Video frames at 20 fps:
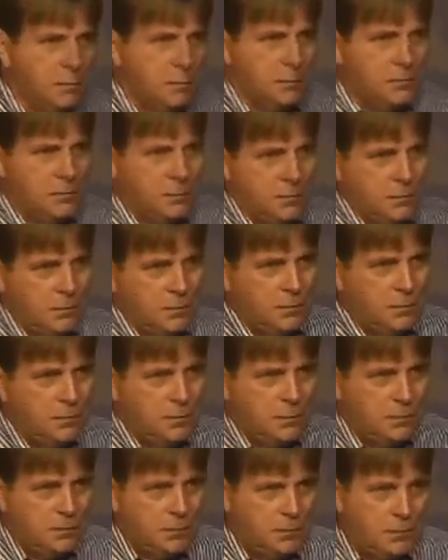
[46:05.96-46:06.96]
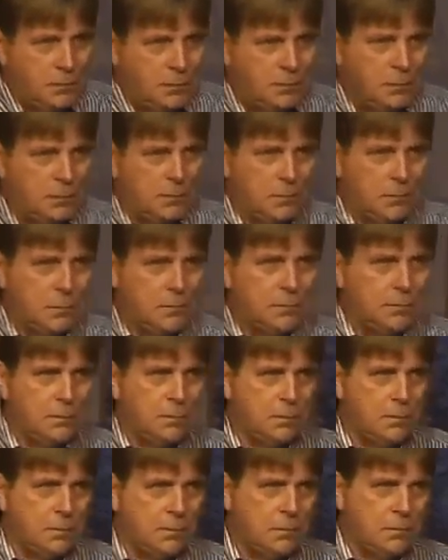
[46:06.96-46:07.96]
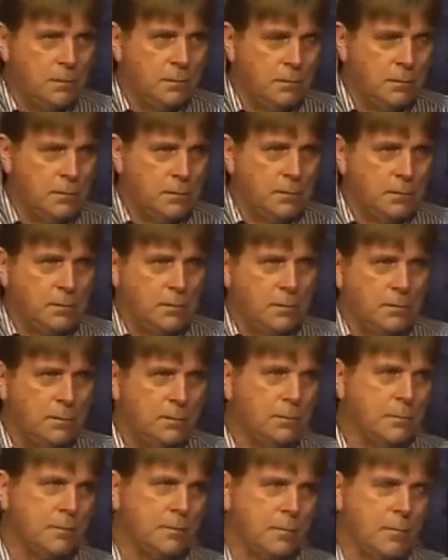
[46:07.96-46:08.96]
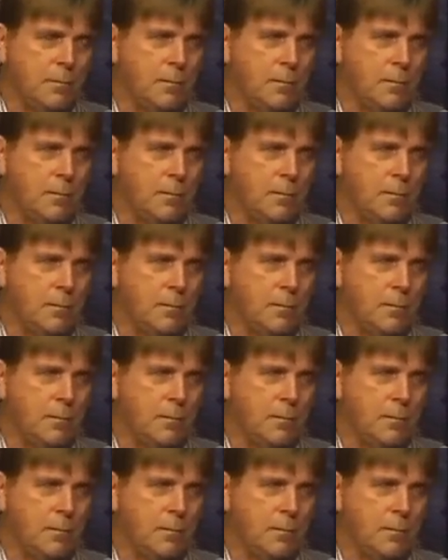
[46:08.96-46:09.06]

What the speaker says: (no one is talking)